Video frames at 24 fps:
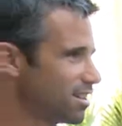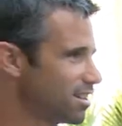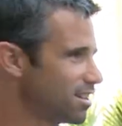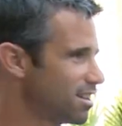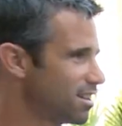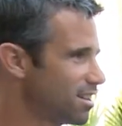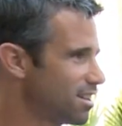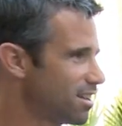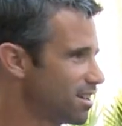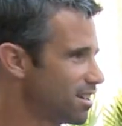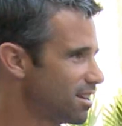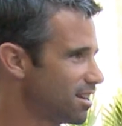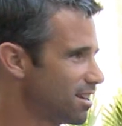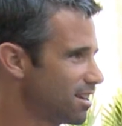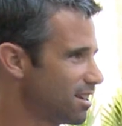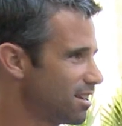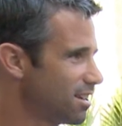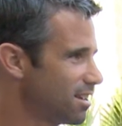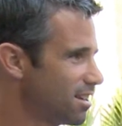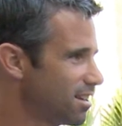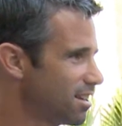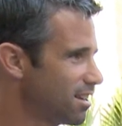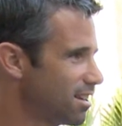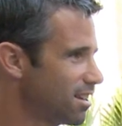
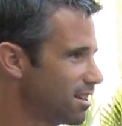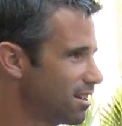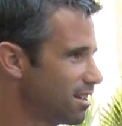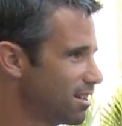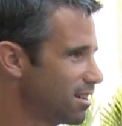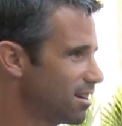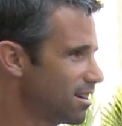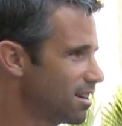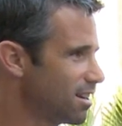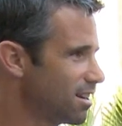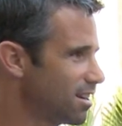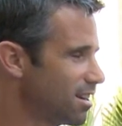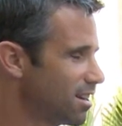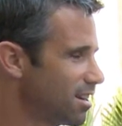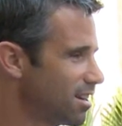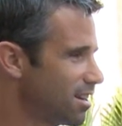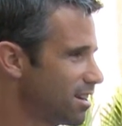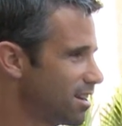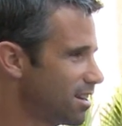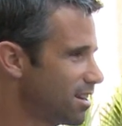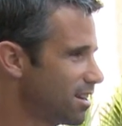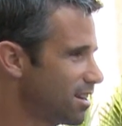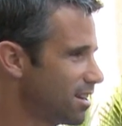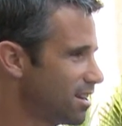
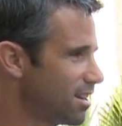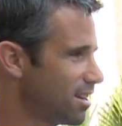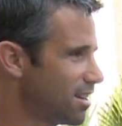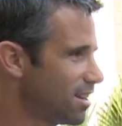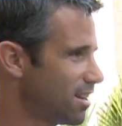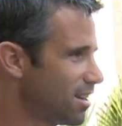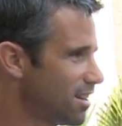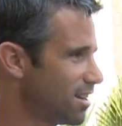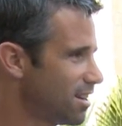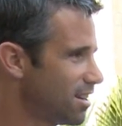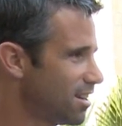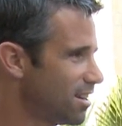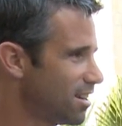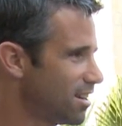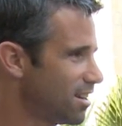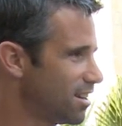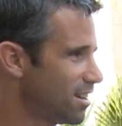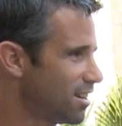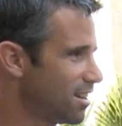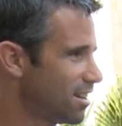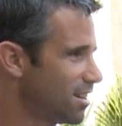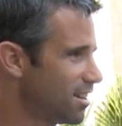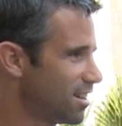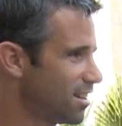
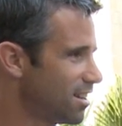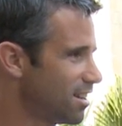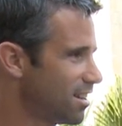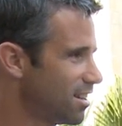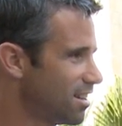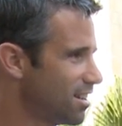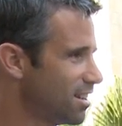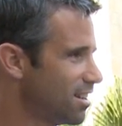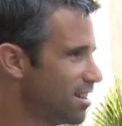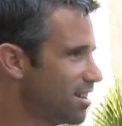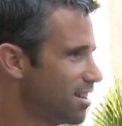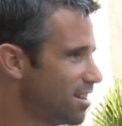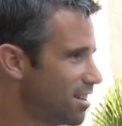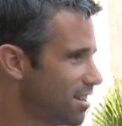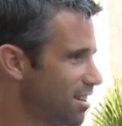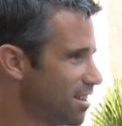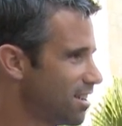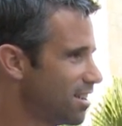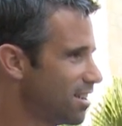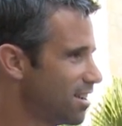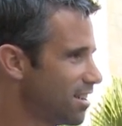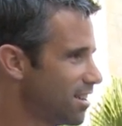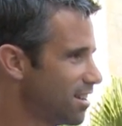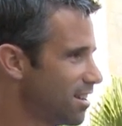
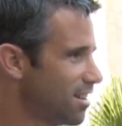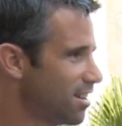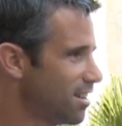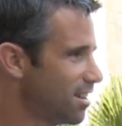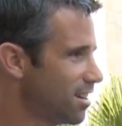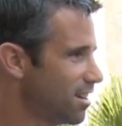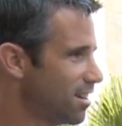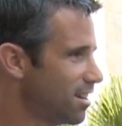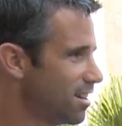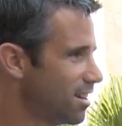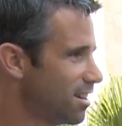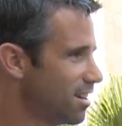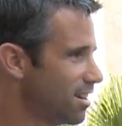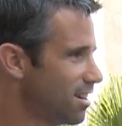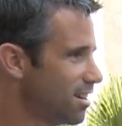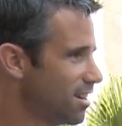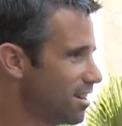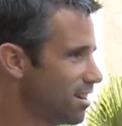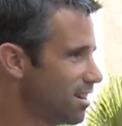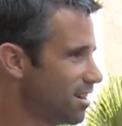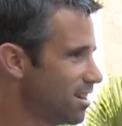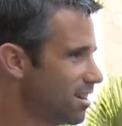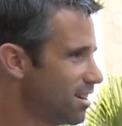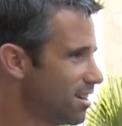
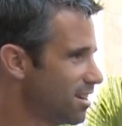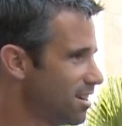(not speaking)